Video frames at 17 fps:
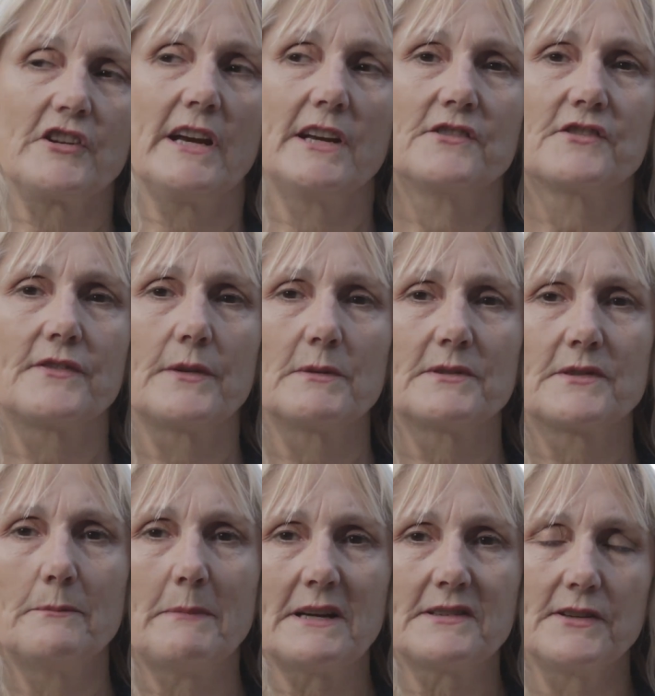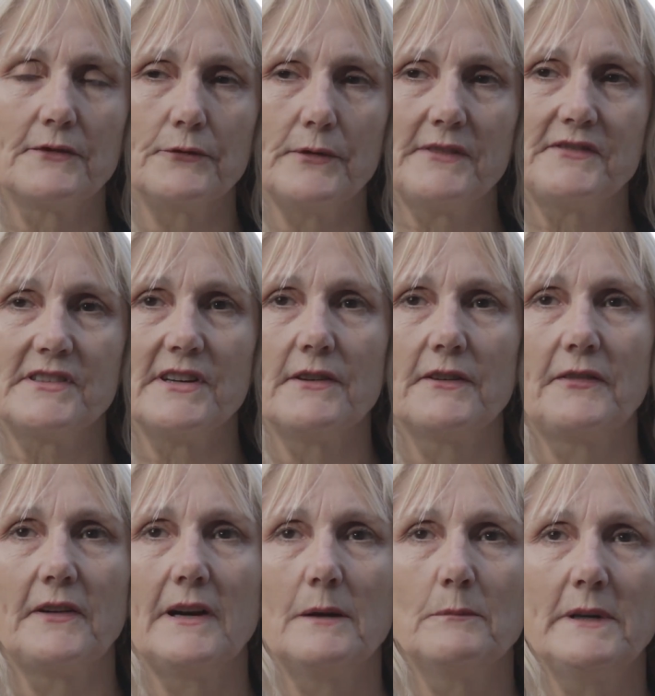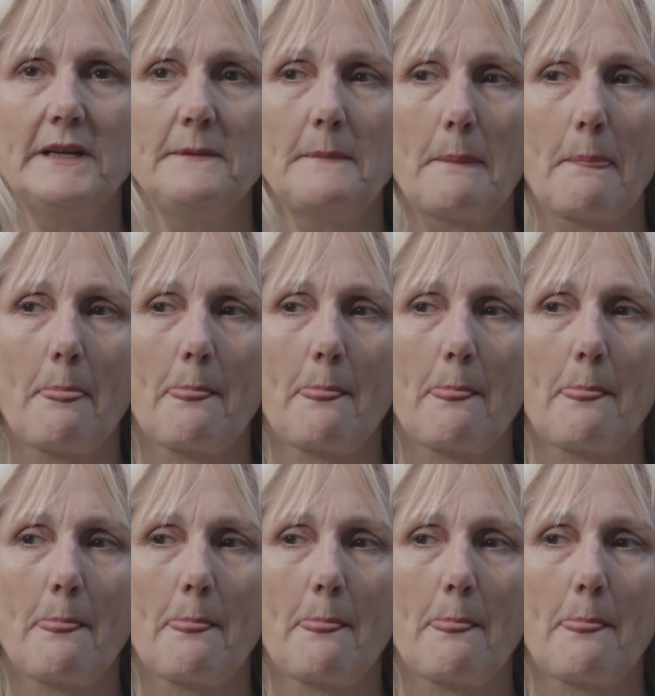changed. There was a massive rift in the family.